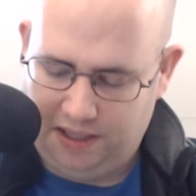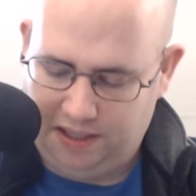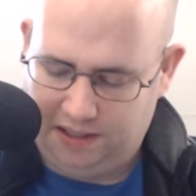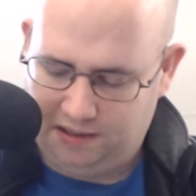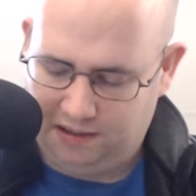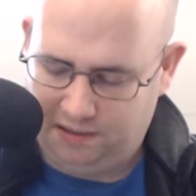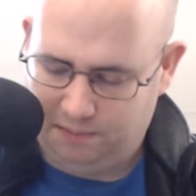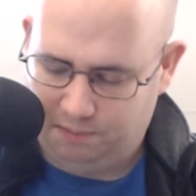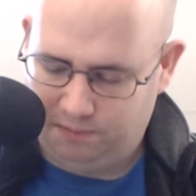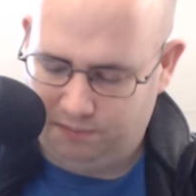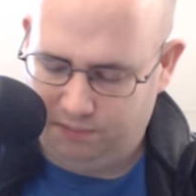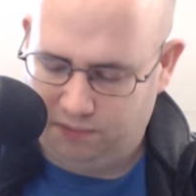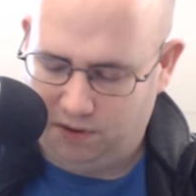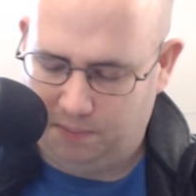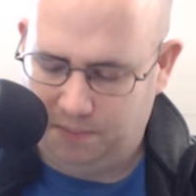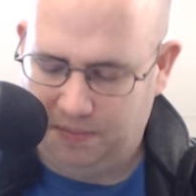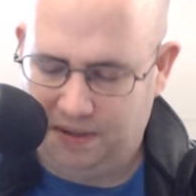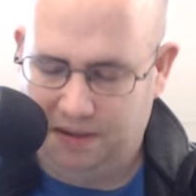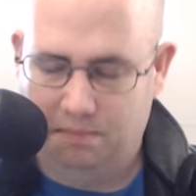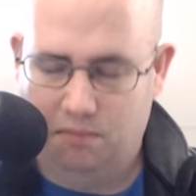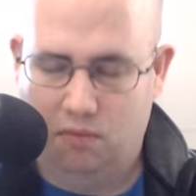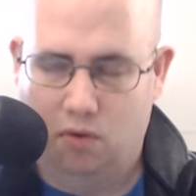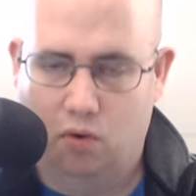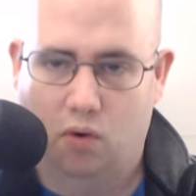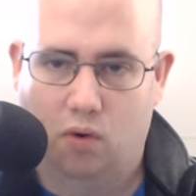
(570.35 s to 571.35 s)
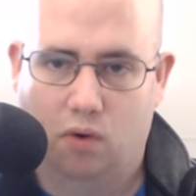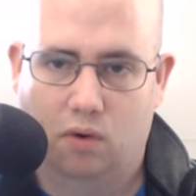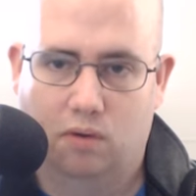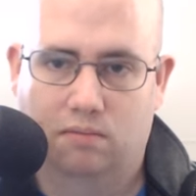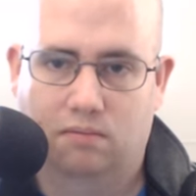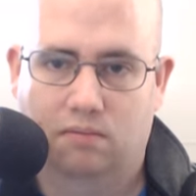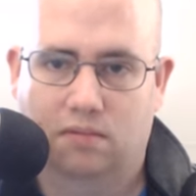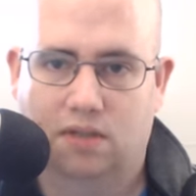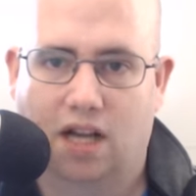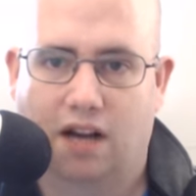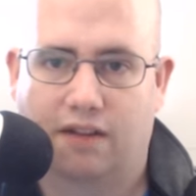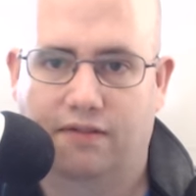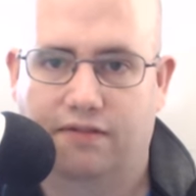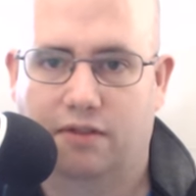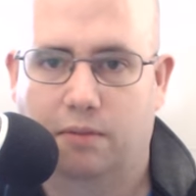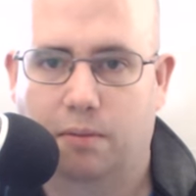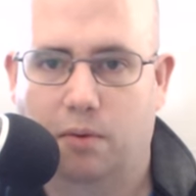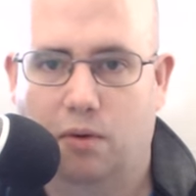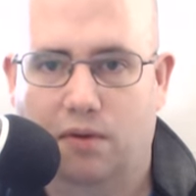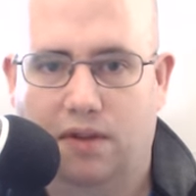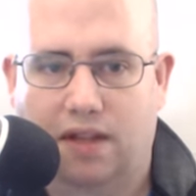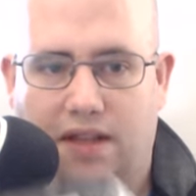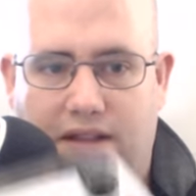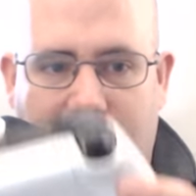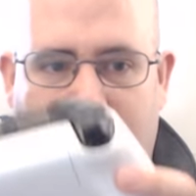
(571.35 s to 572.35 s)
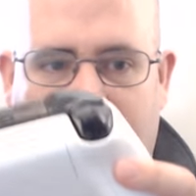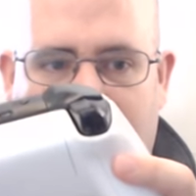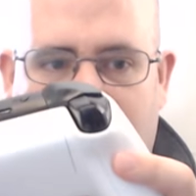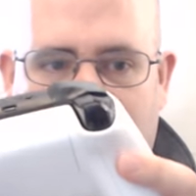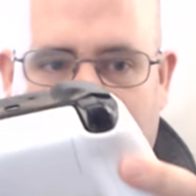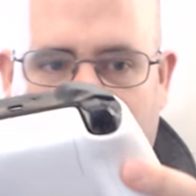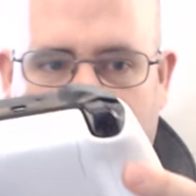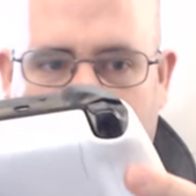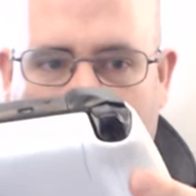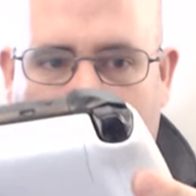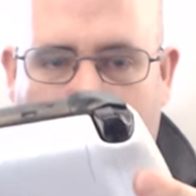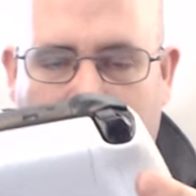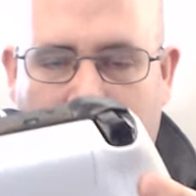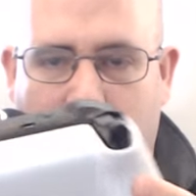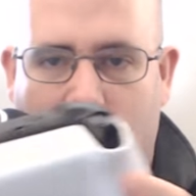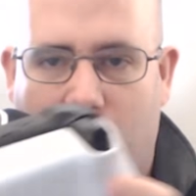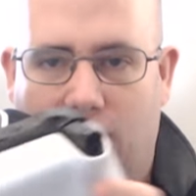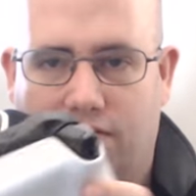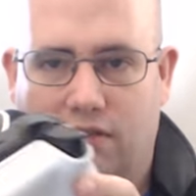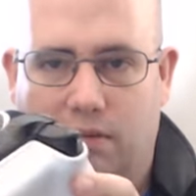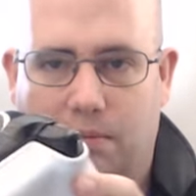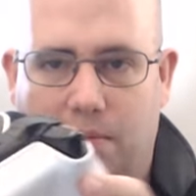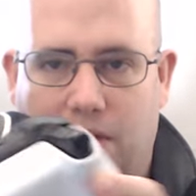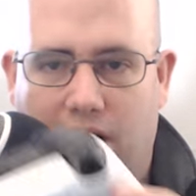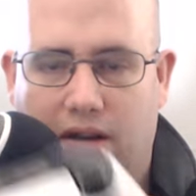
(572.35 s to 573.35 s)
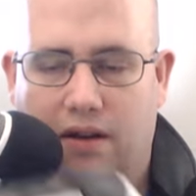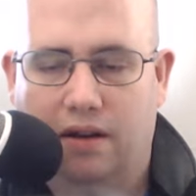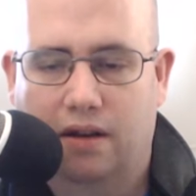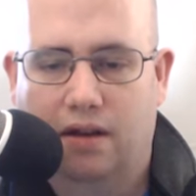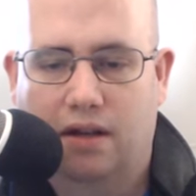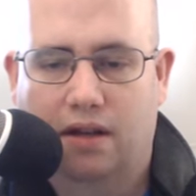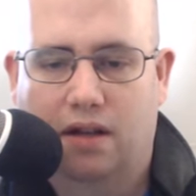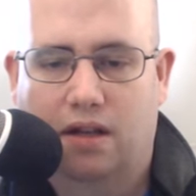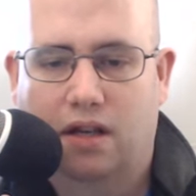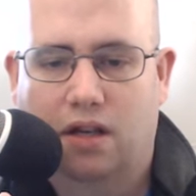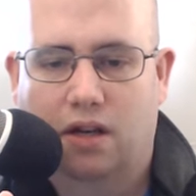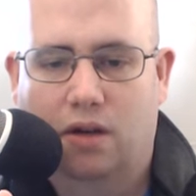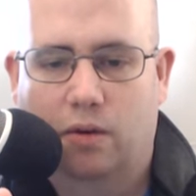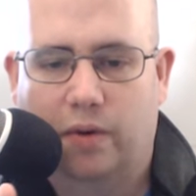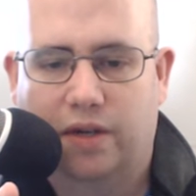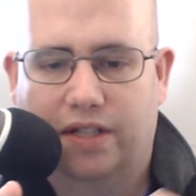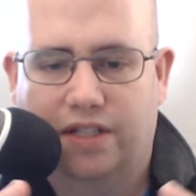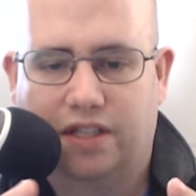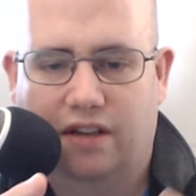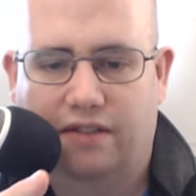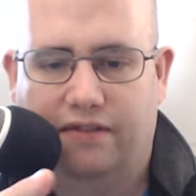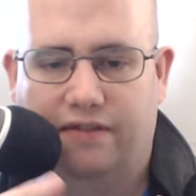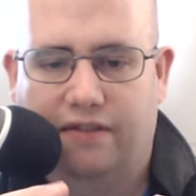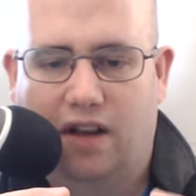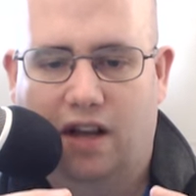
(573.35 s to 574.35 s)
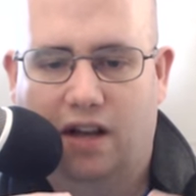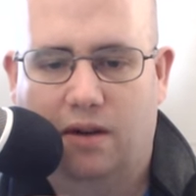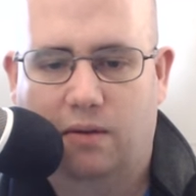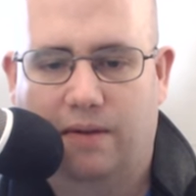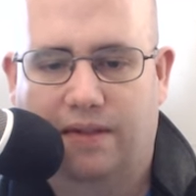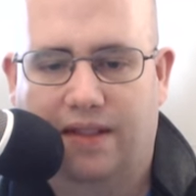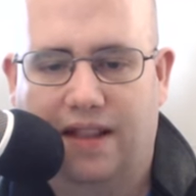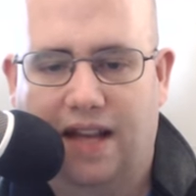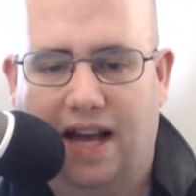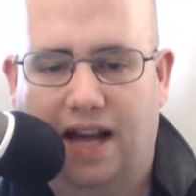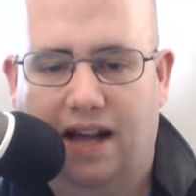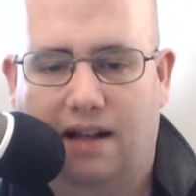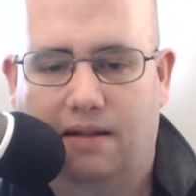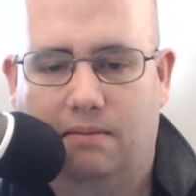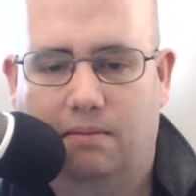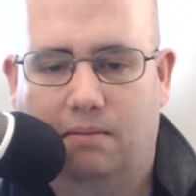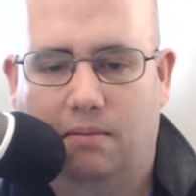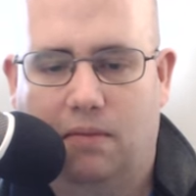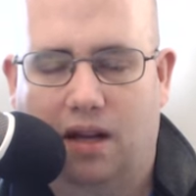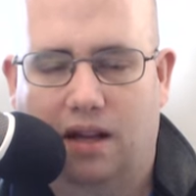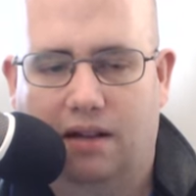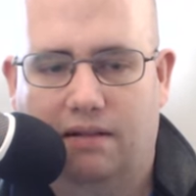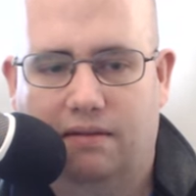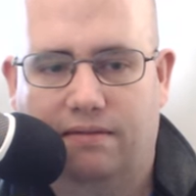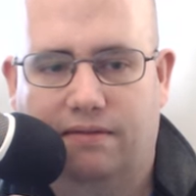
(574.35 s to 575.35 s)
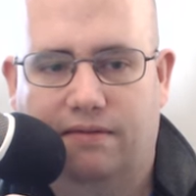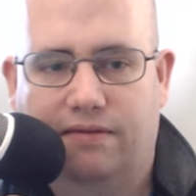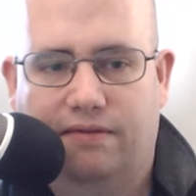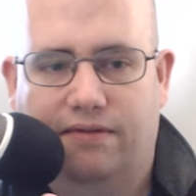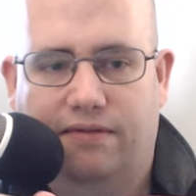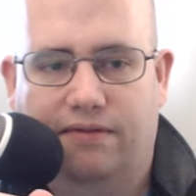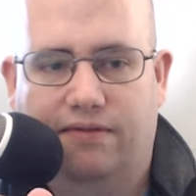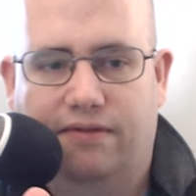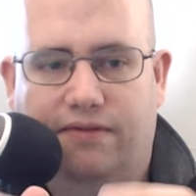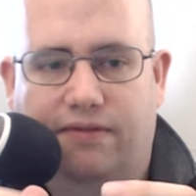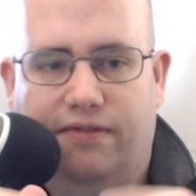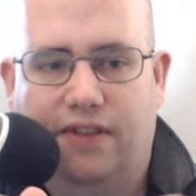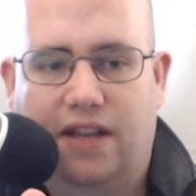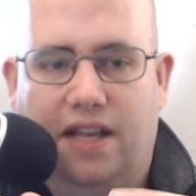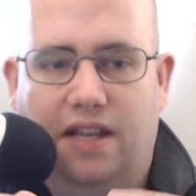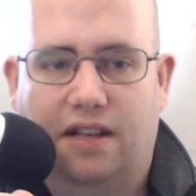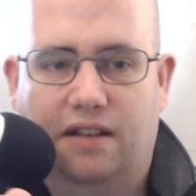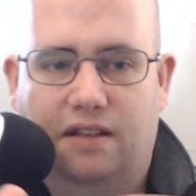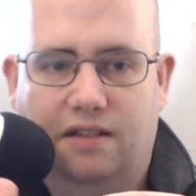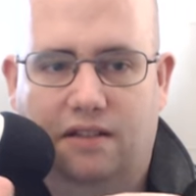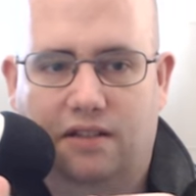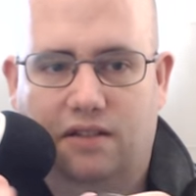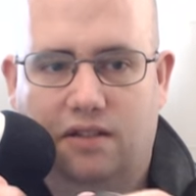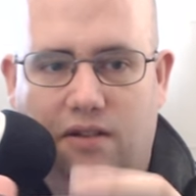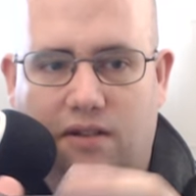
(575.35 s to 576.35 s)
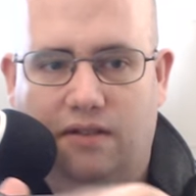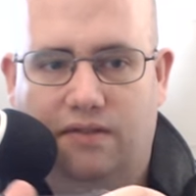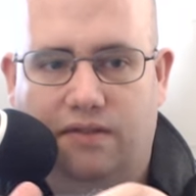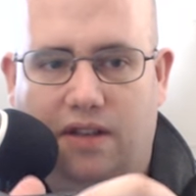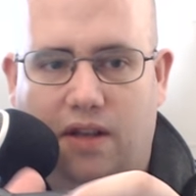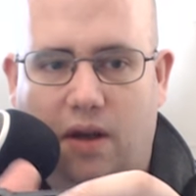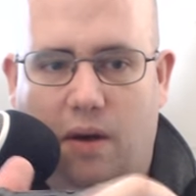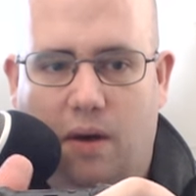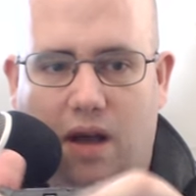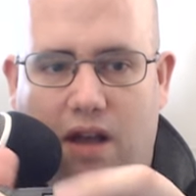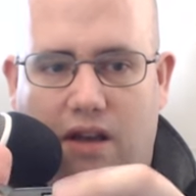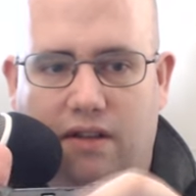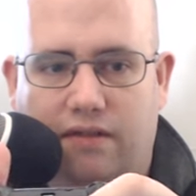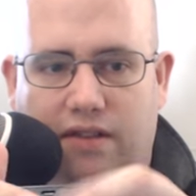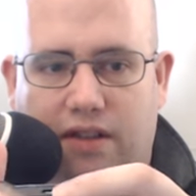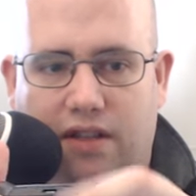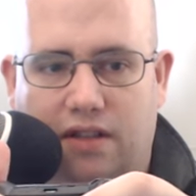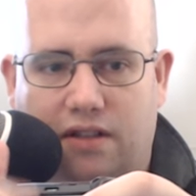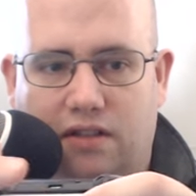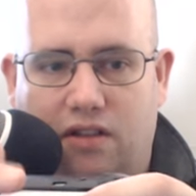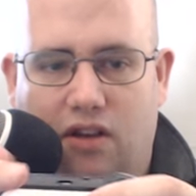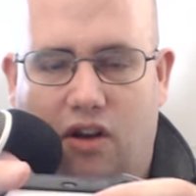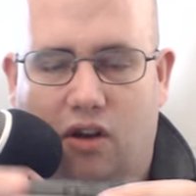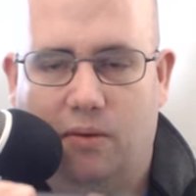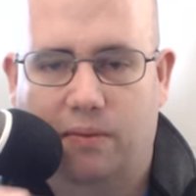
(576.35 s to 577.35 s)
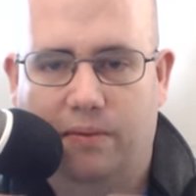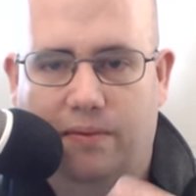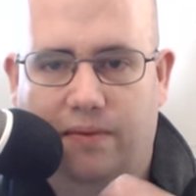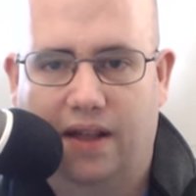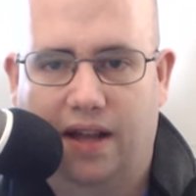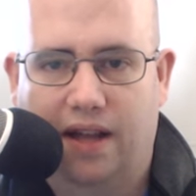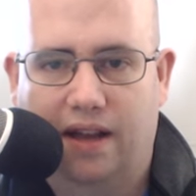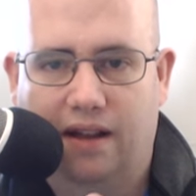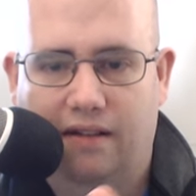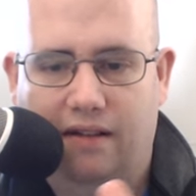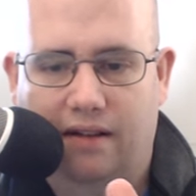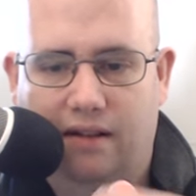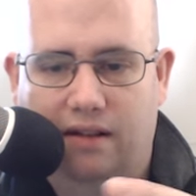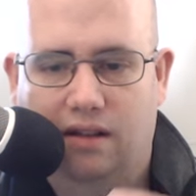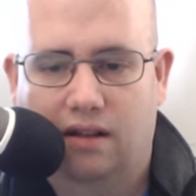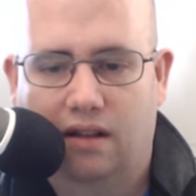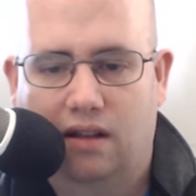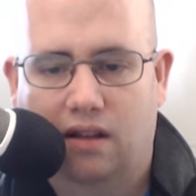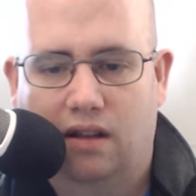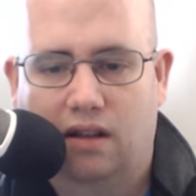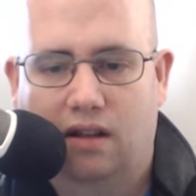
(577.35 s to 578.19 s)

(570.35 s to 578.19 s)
It's probably more comfortable than the Xbox One remote, which I find with that, my fingers sort of go over the top there